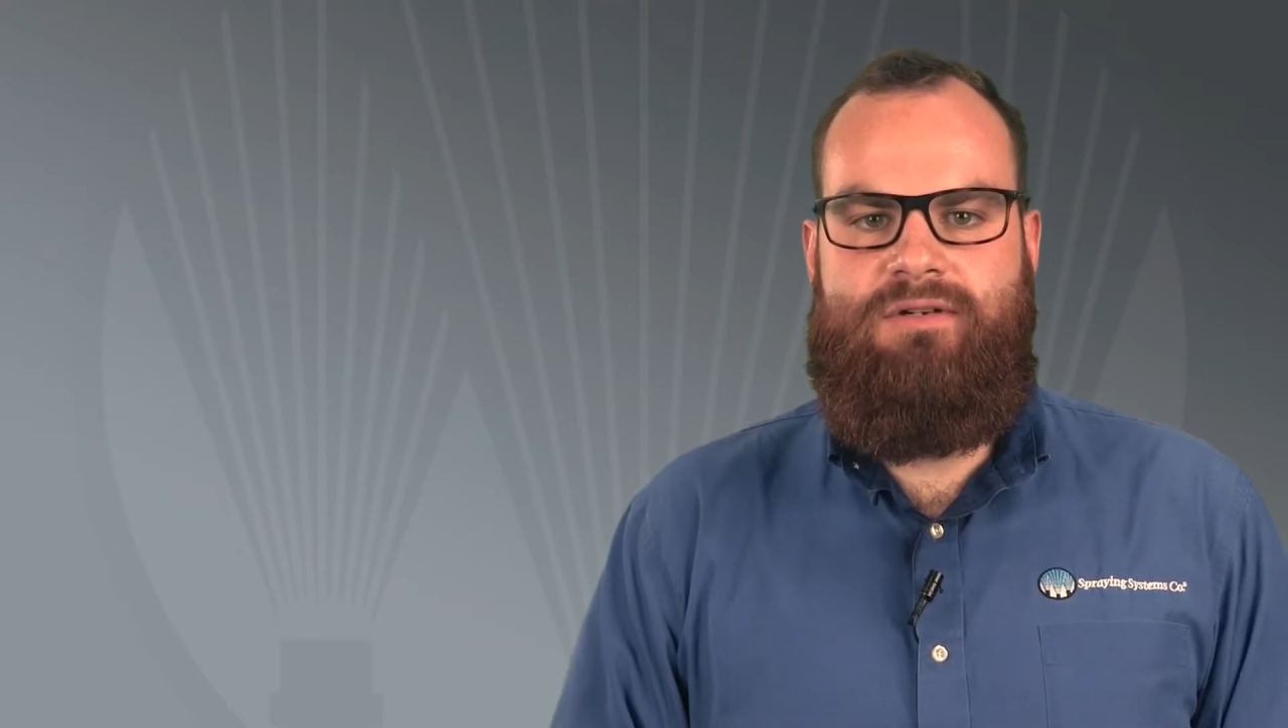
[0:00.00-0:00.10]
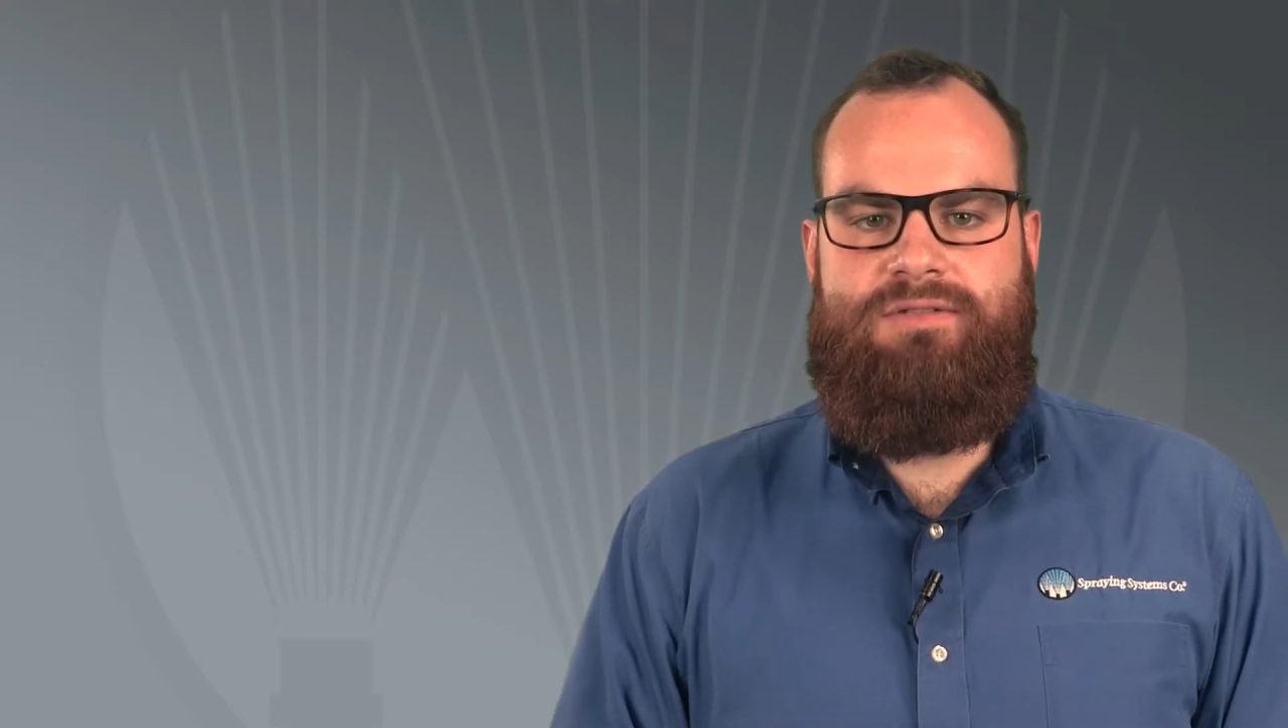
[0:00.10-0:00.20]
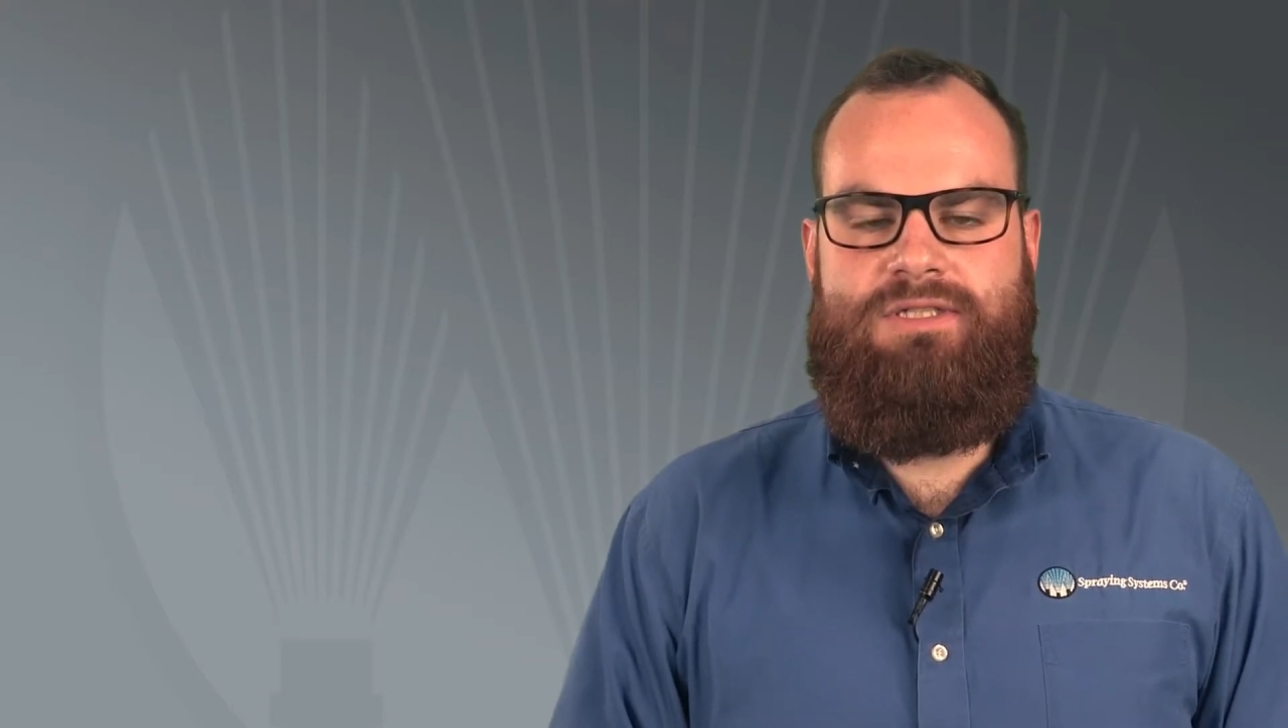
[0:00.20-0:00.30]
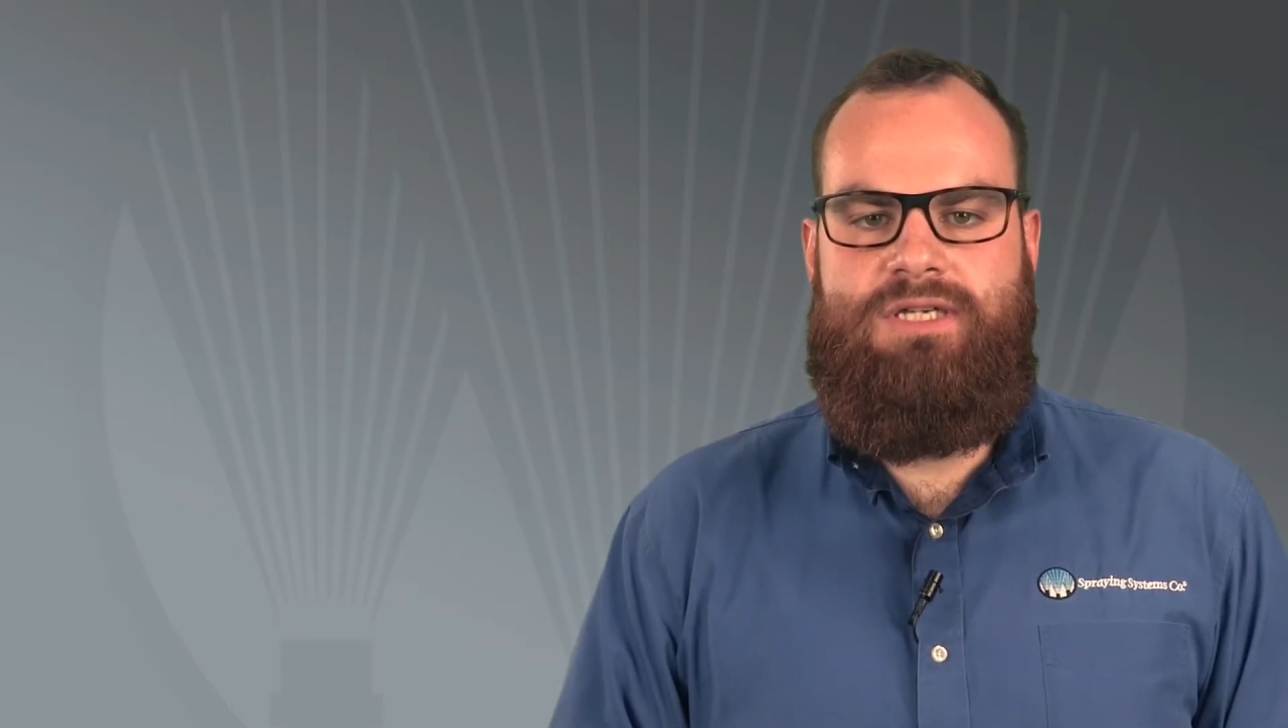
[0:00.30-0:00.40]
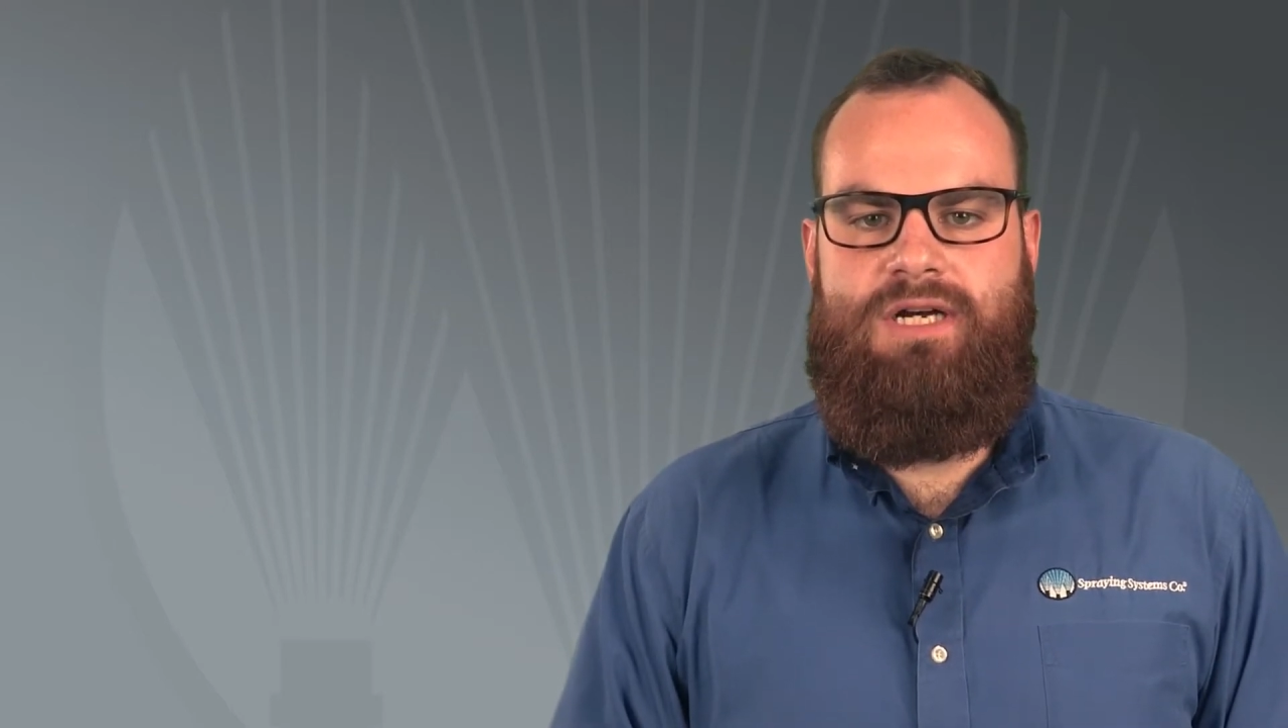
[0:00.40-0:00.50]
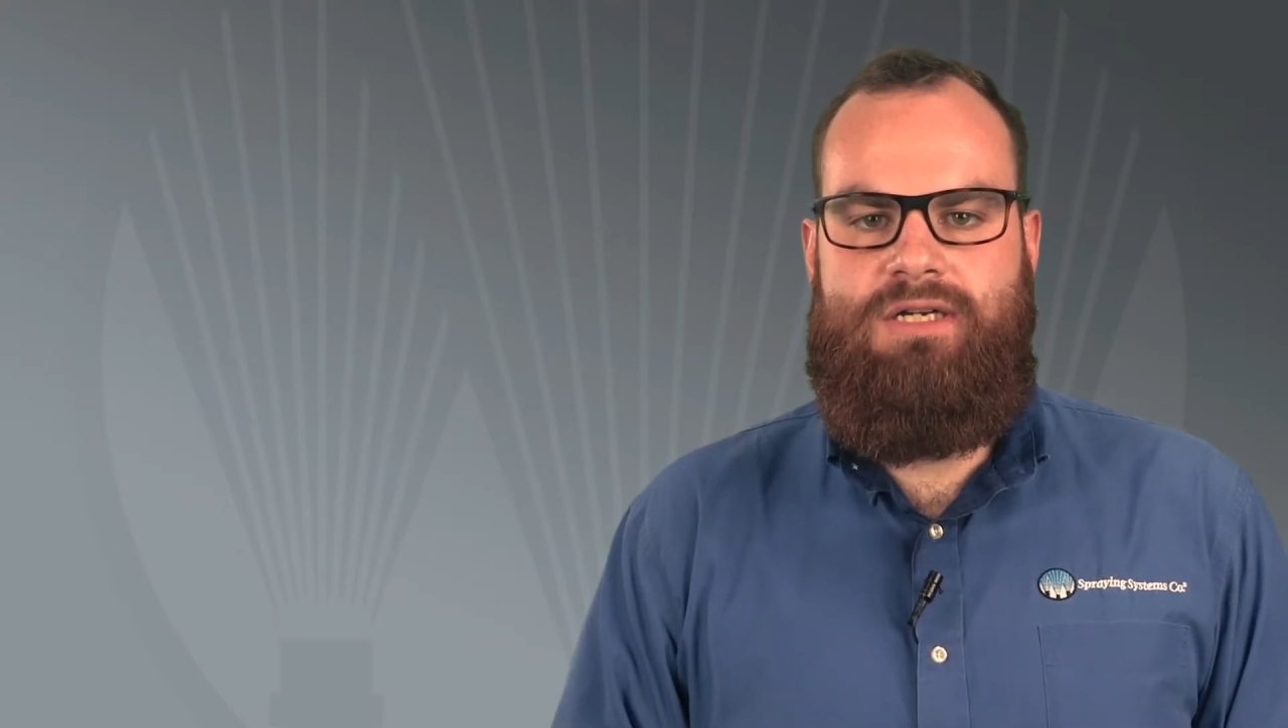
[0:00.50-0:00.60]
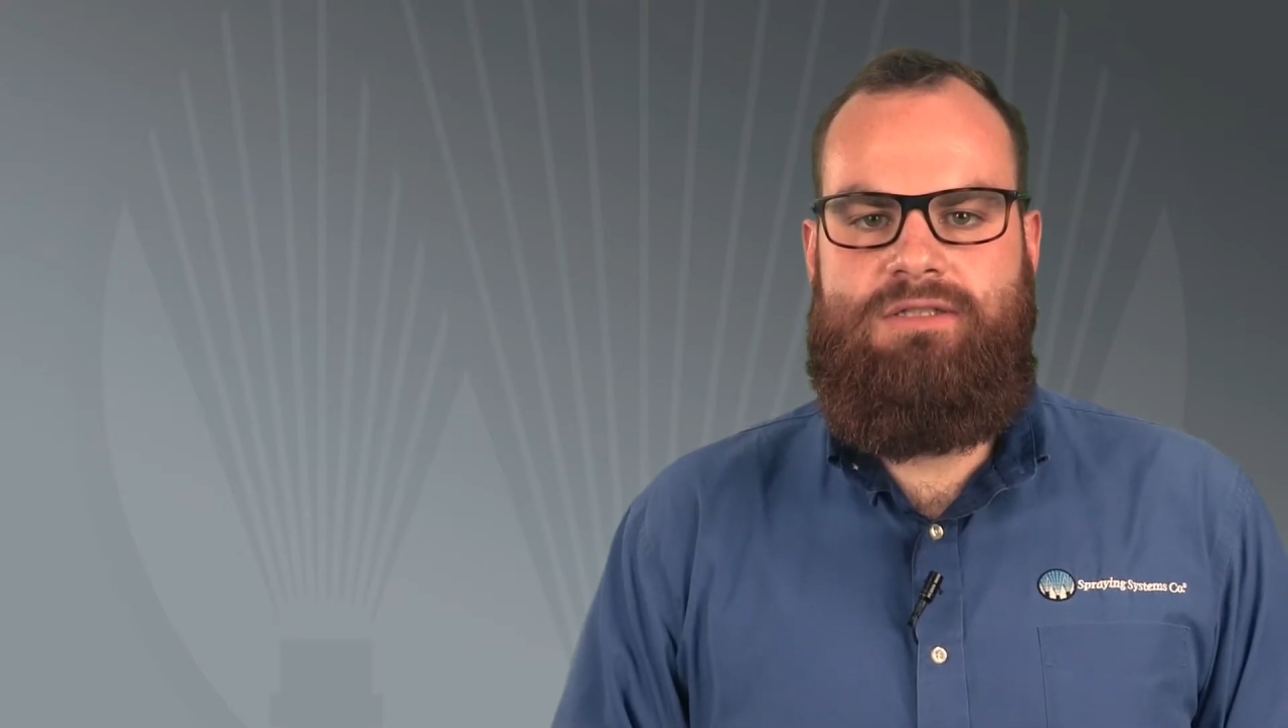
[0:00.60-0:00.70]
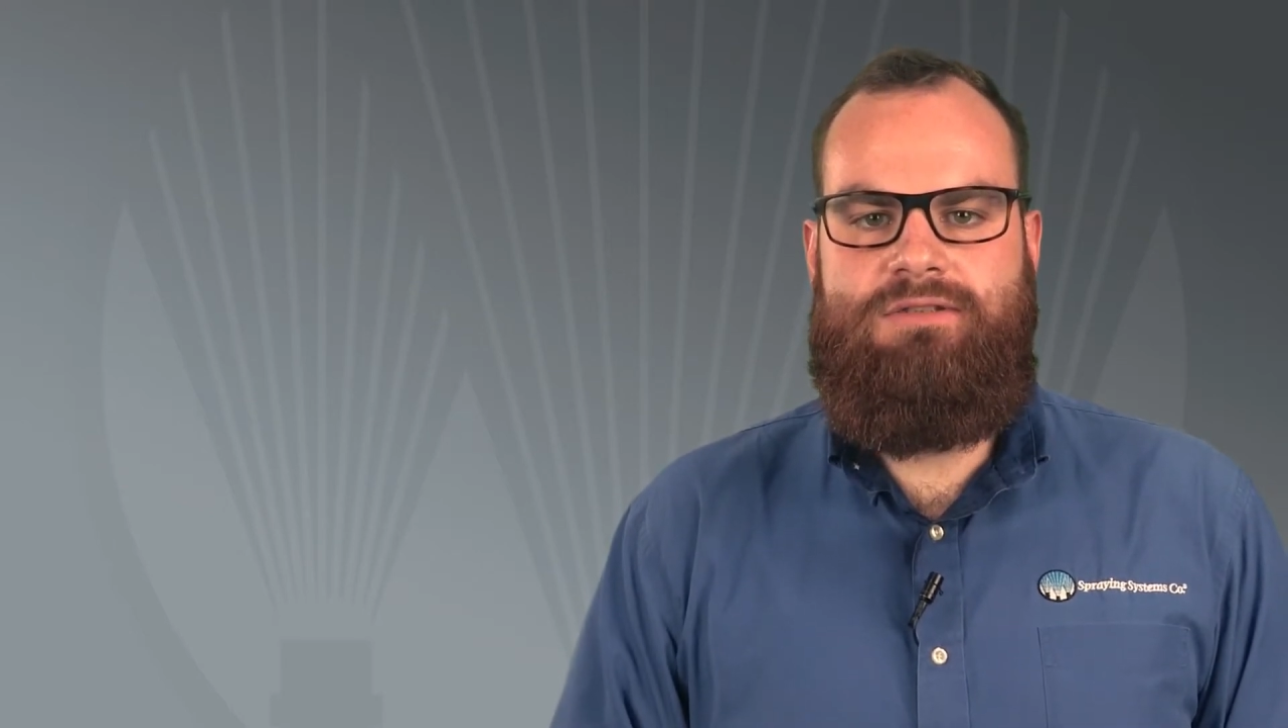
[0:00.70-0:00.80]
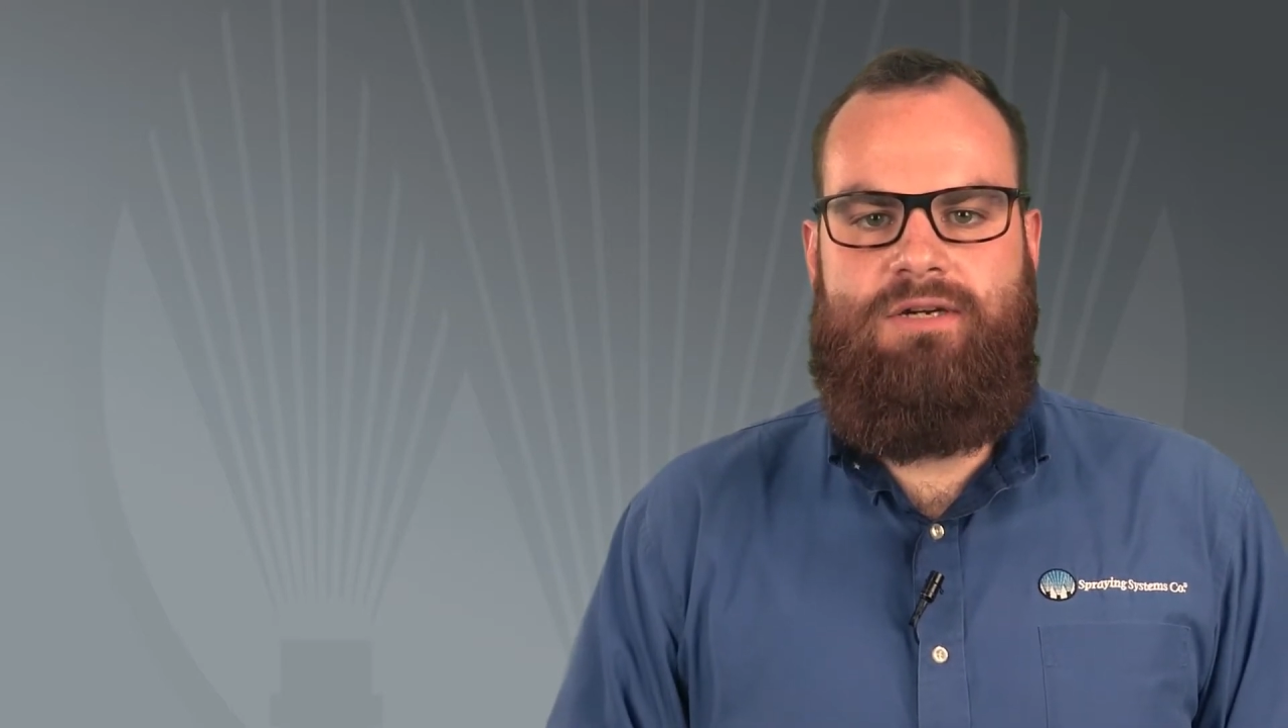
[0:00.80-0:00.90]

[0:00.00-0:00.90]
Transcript: going to talk